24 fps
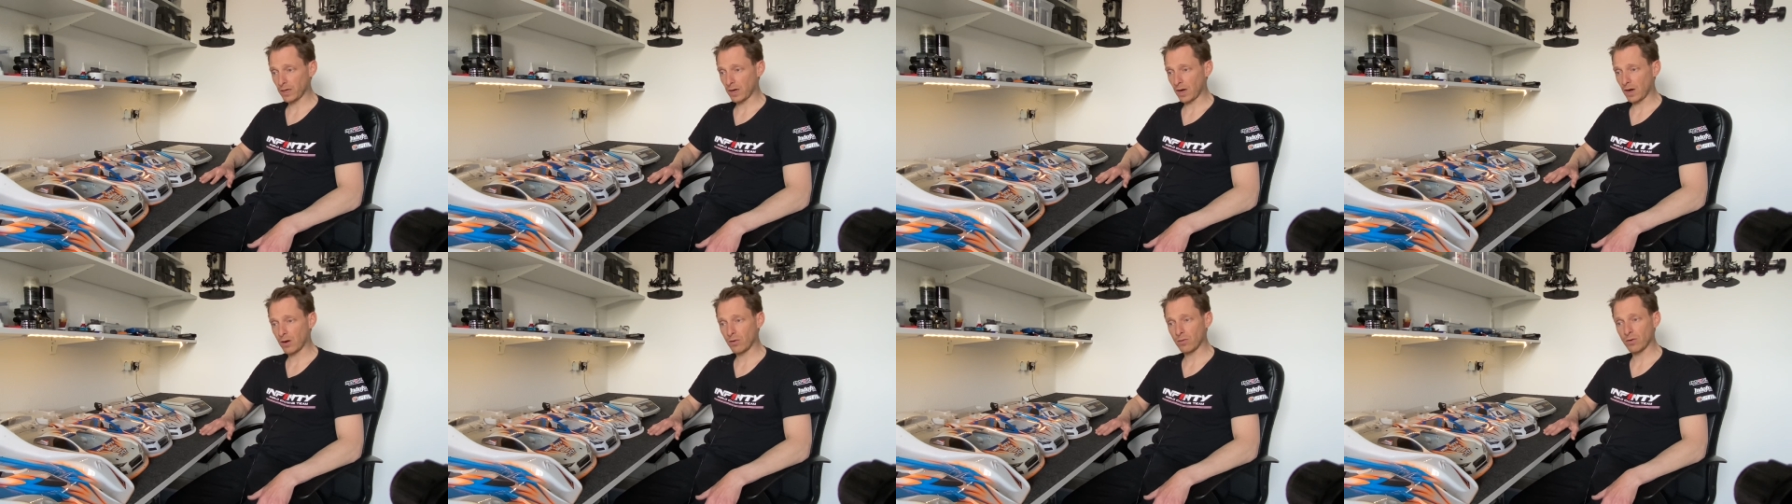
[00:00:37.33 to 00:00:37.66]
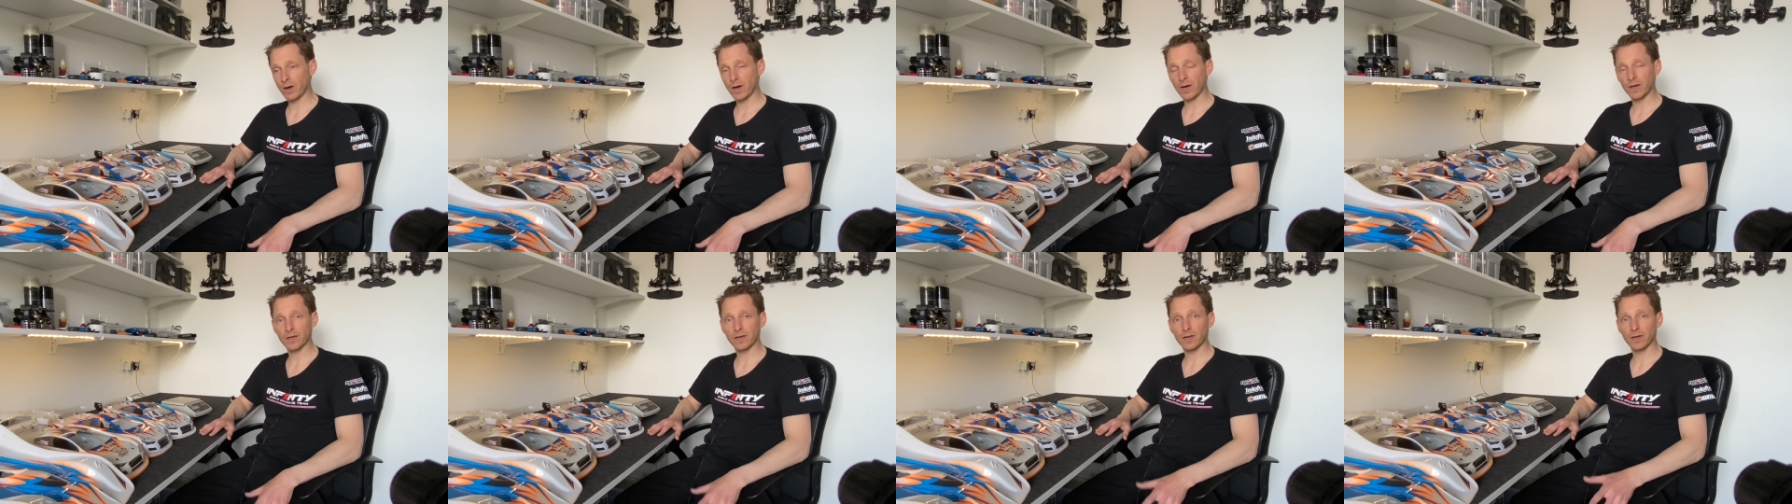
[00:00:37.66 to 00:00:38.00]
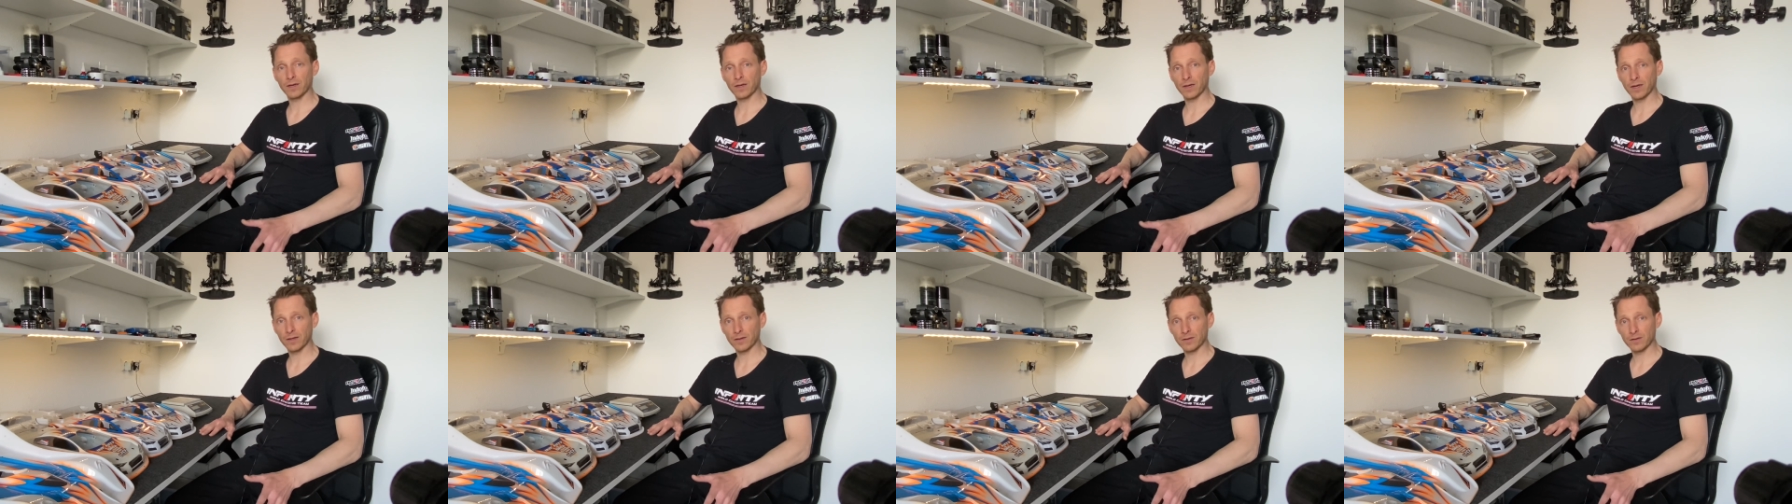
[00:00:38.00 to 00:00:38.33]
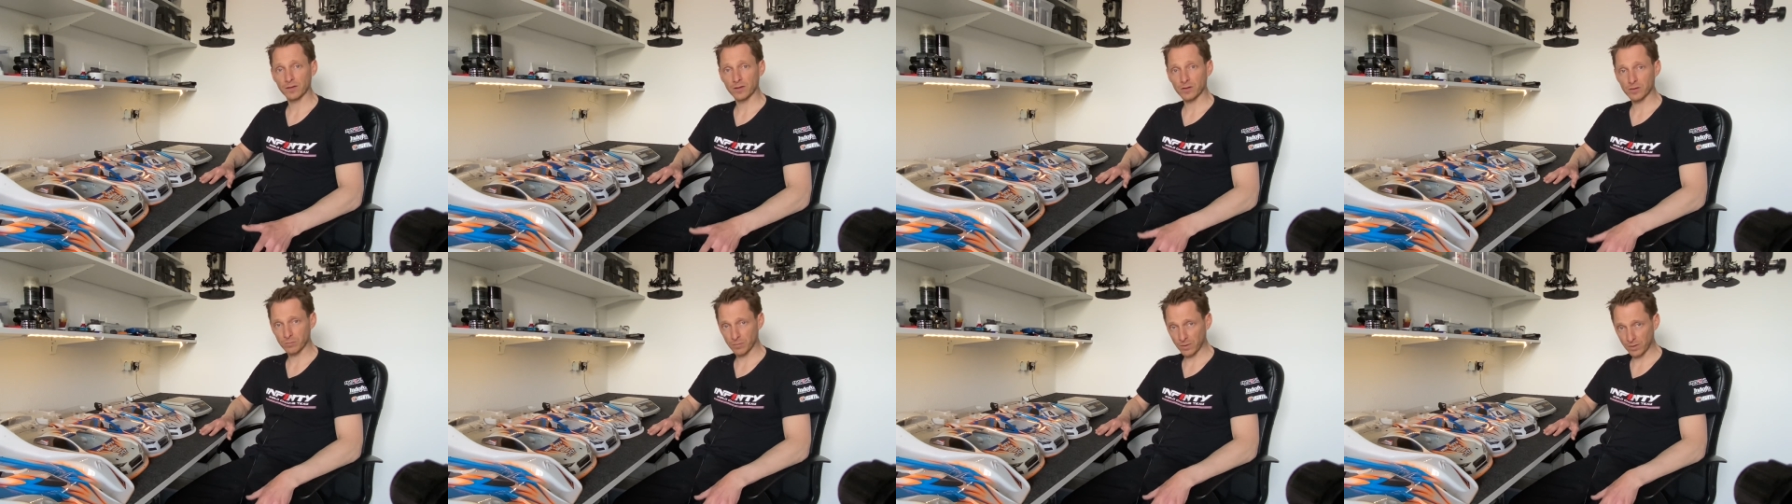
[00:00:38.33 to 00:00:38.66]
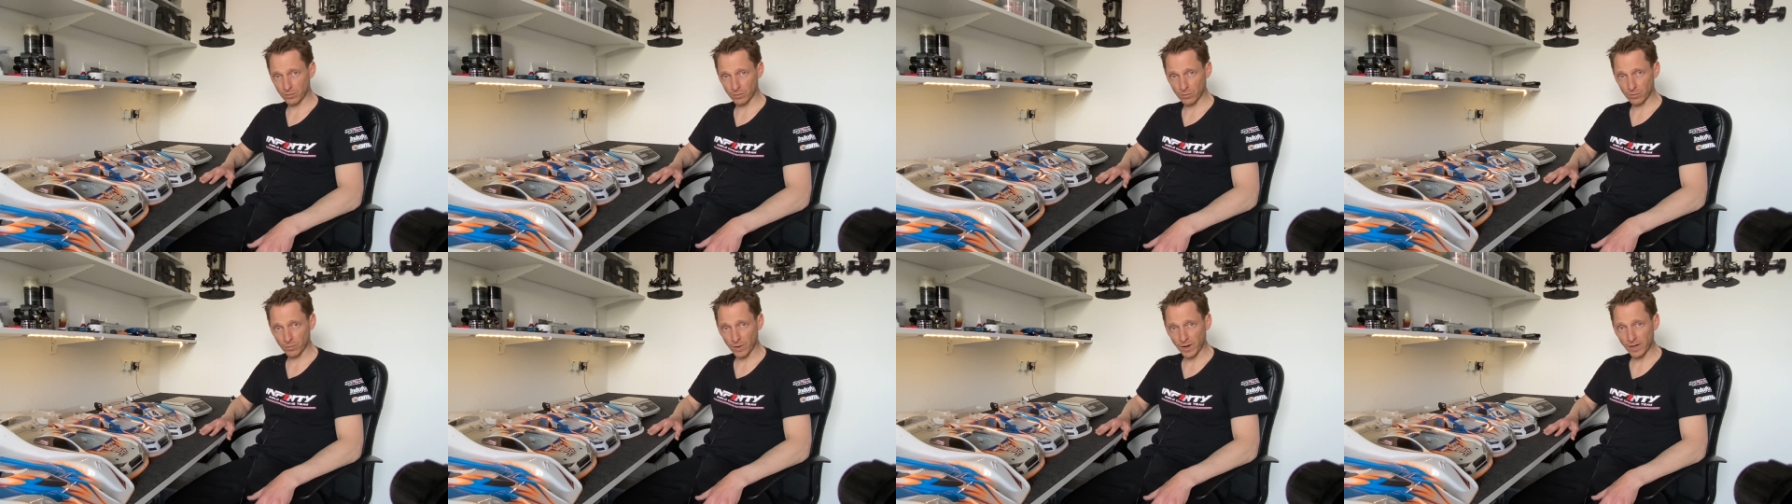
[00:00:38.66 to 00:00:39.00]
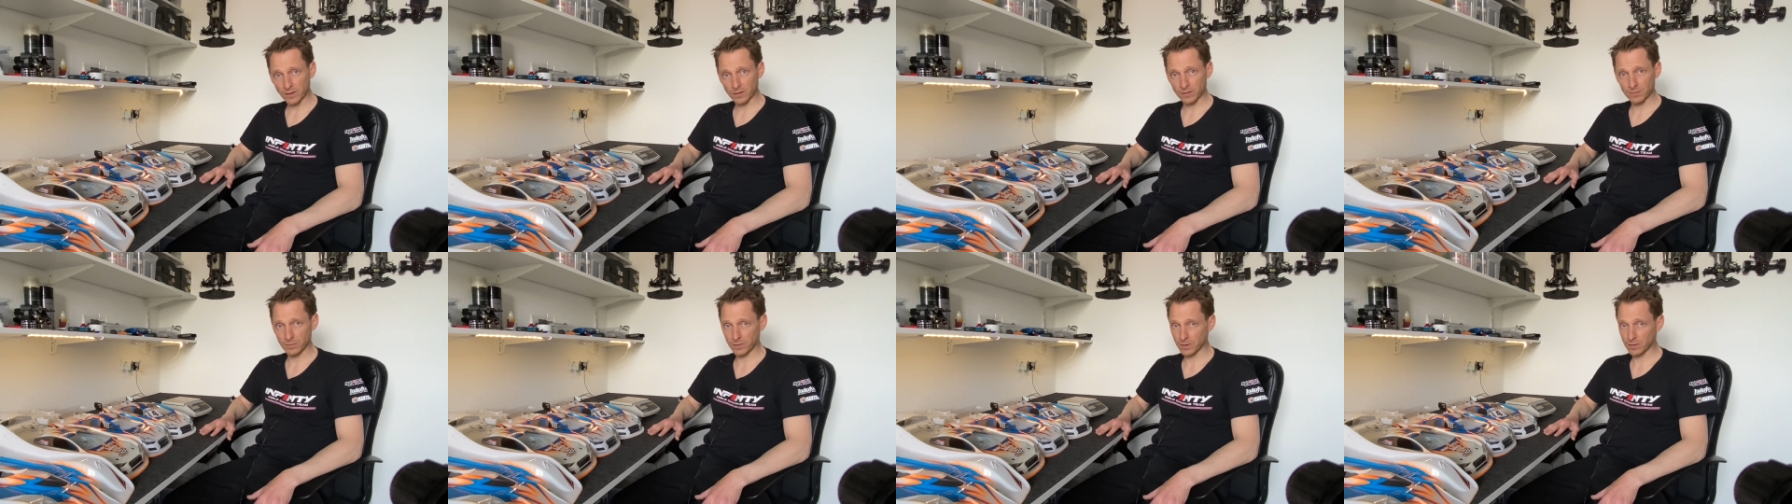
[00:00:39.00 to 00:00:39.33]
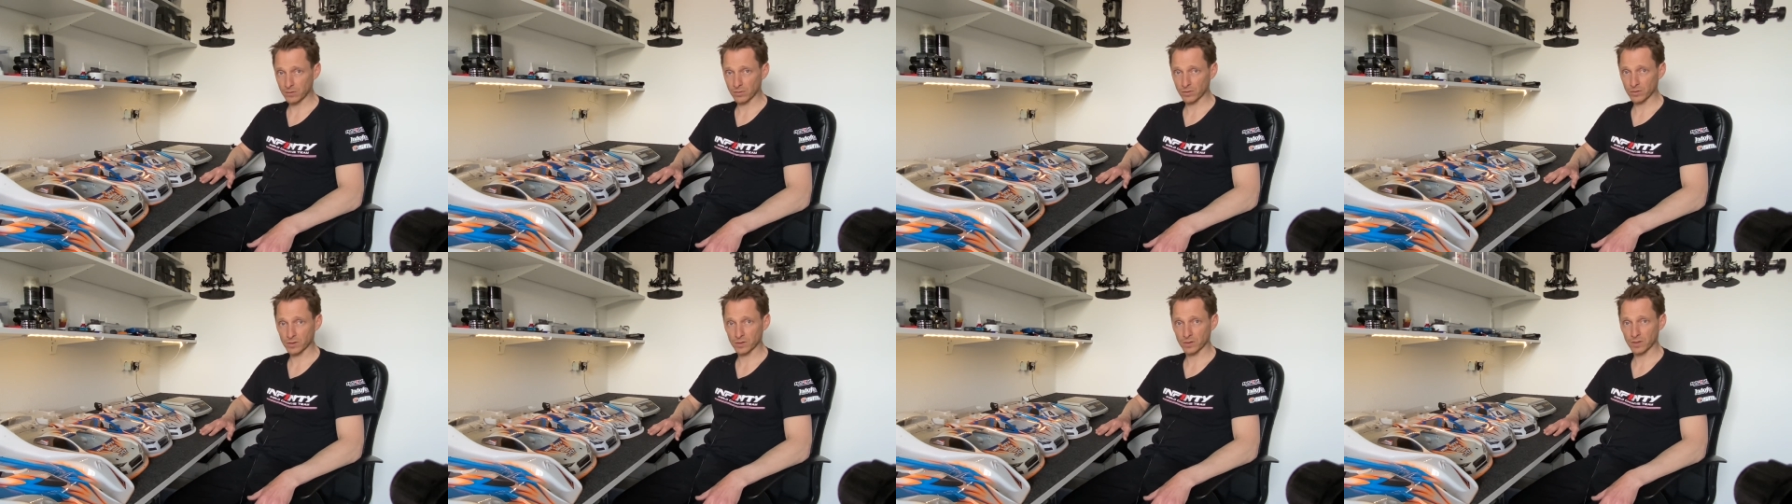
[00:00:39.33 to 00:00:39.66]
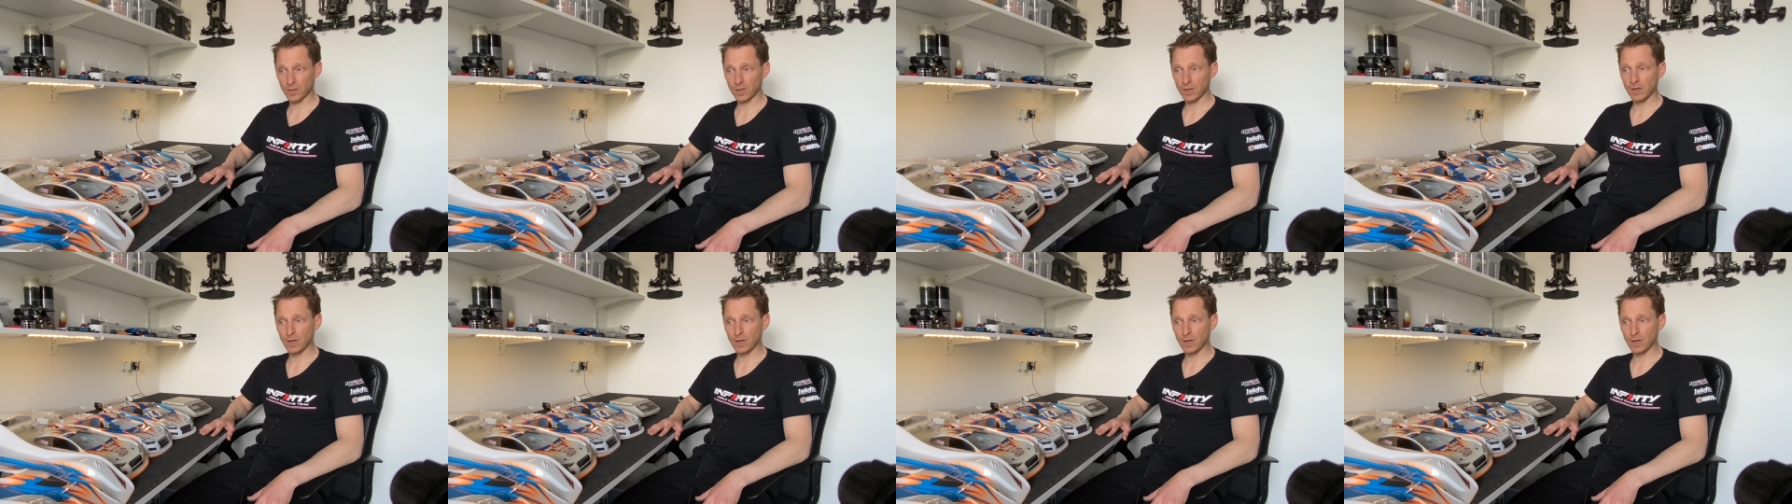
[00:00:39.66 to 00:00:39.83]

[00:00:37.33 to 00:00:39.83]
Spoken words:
how I can get this minimum weight, because